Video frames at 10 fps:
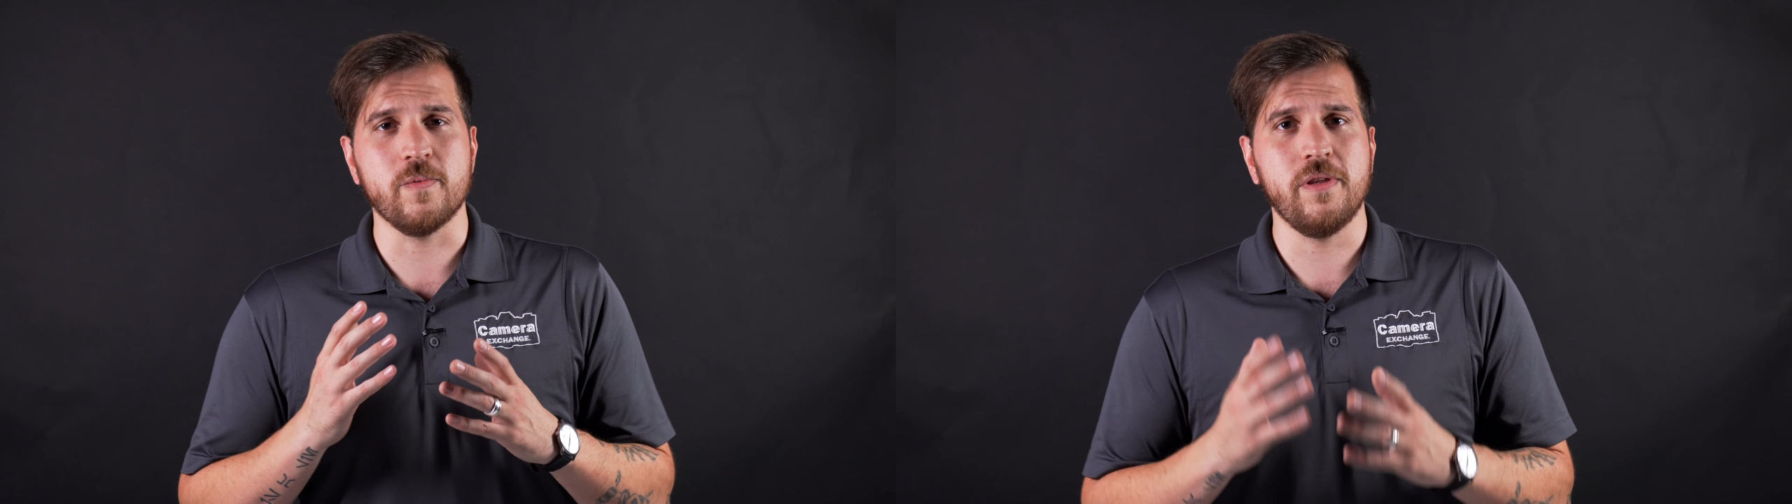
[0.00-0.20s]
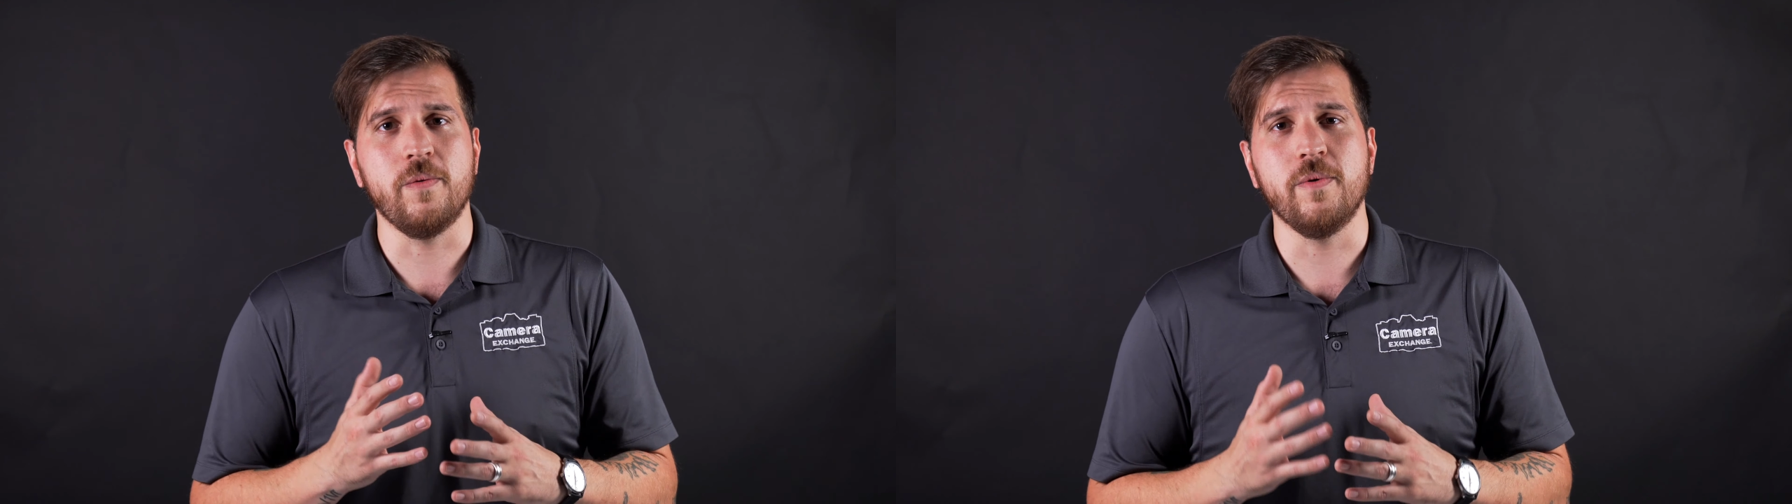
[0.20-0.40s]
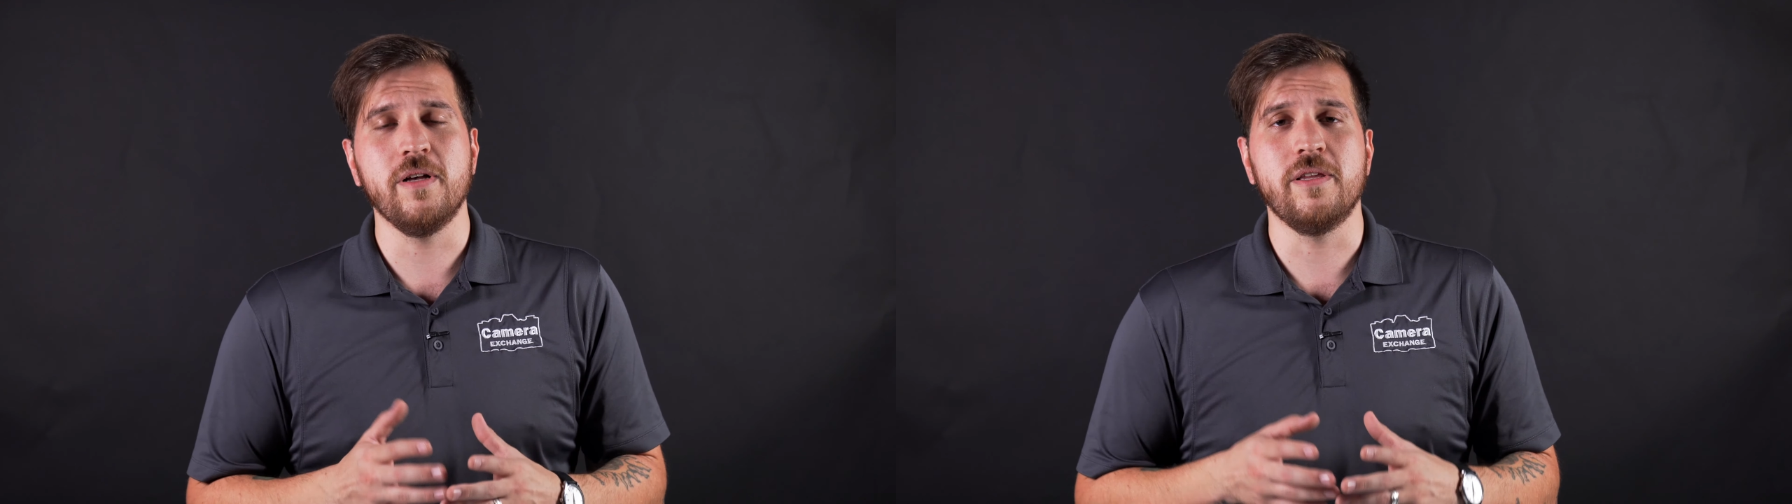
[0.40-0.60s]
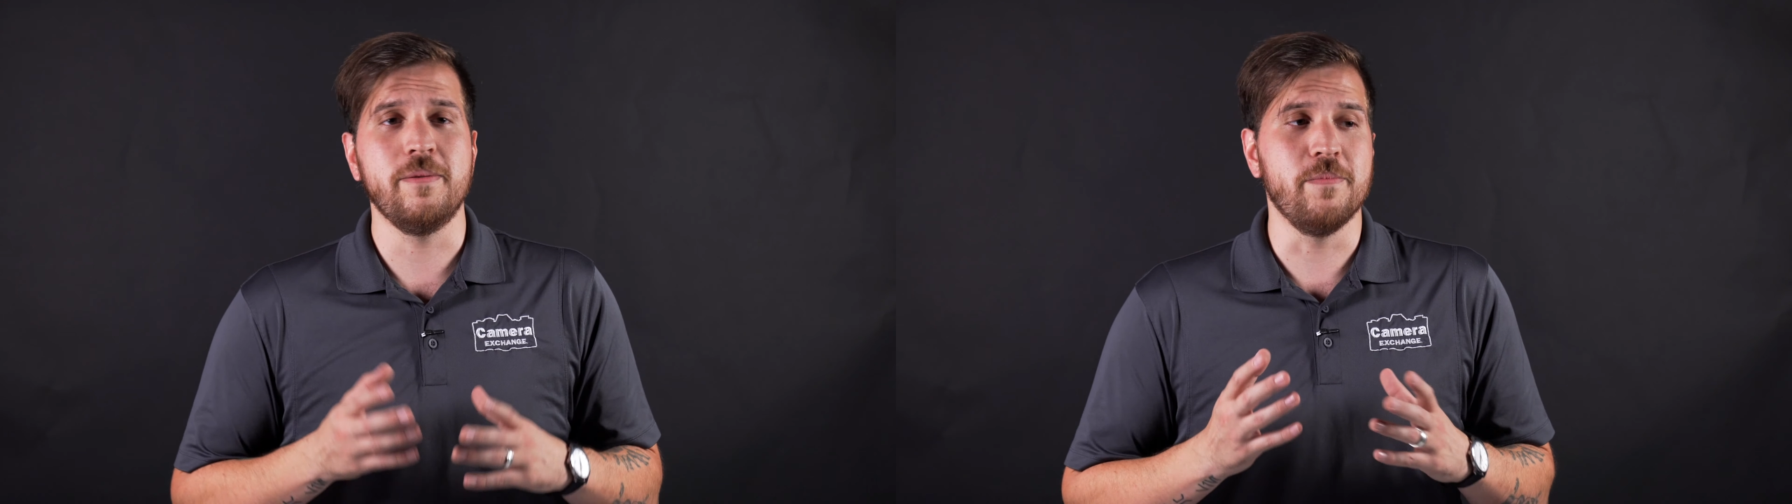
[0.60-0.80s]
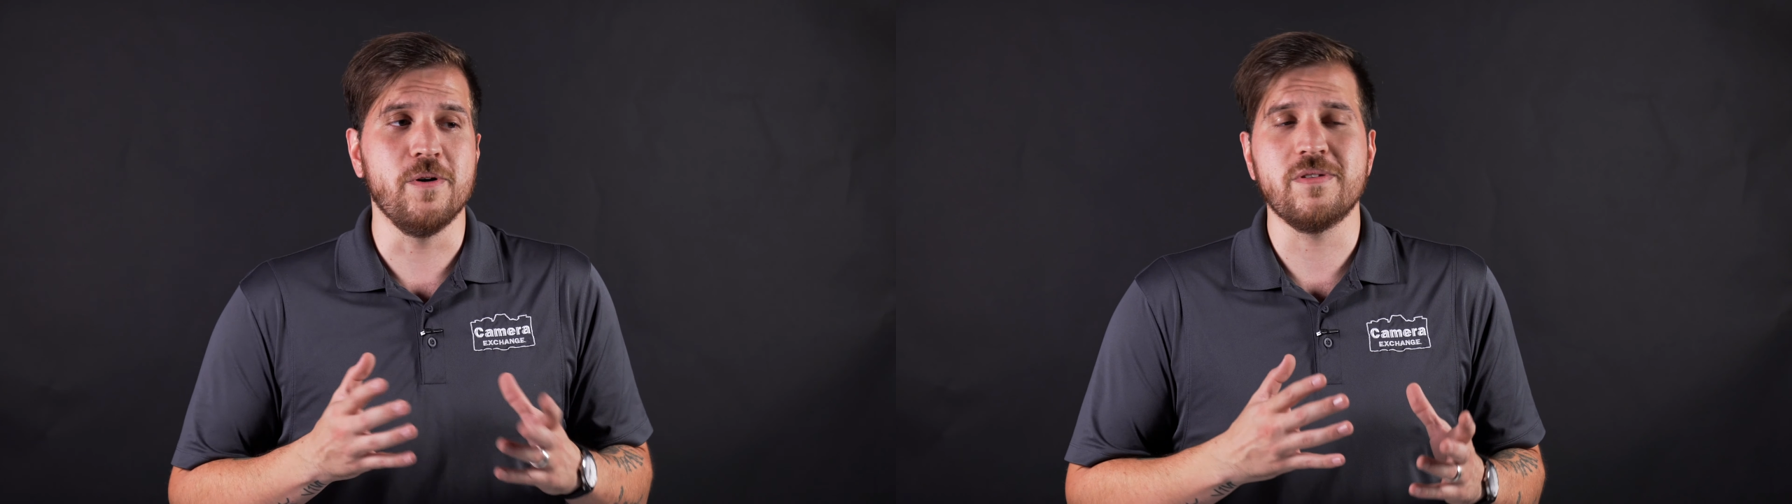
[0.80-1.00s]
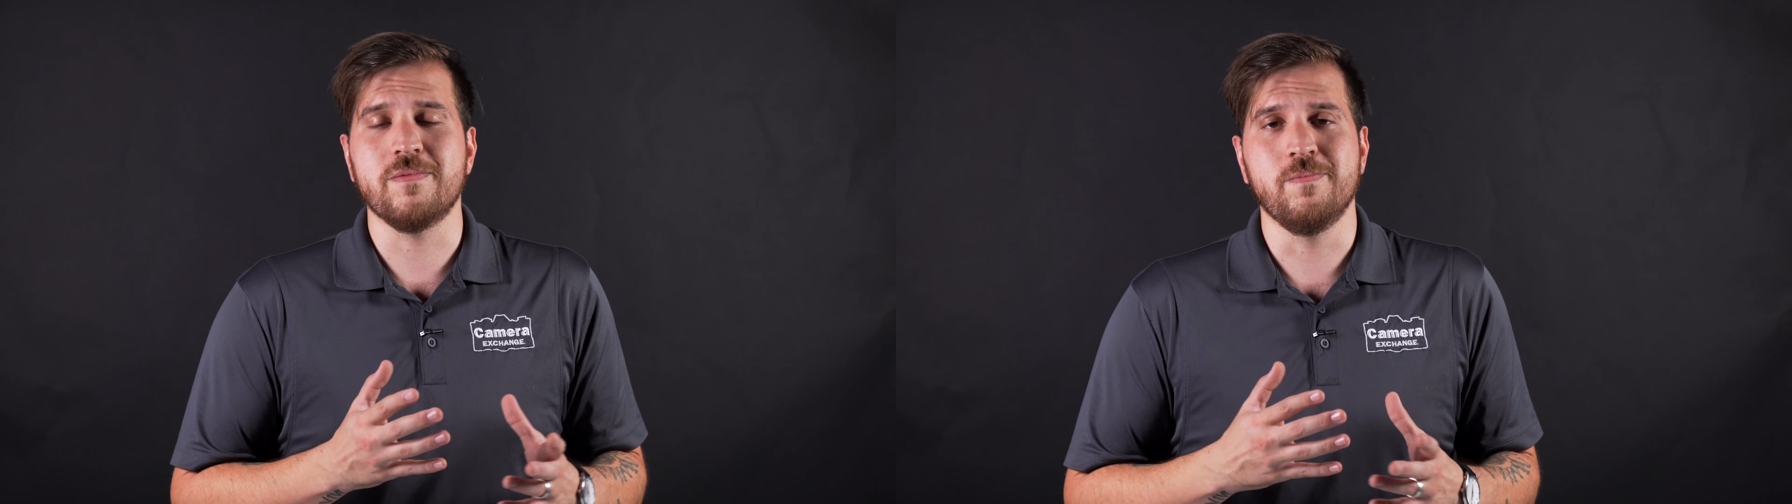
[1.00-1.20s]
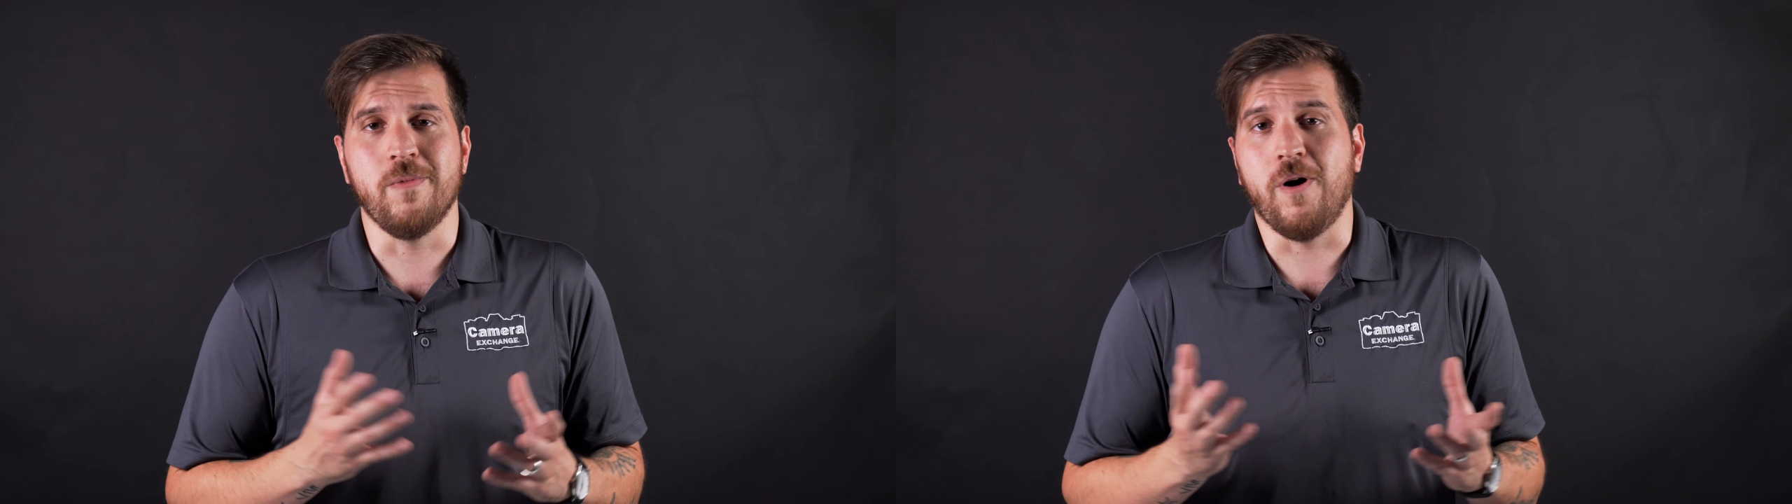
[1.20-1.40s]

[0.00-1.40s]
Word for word: really well in most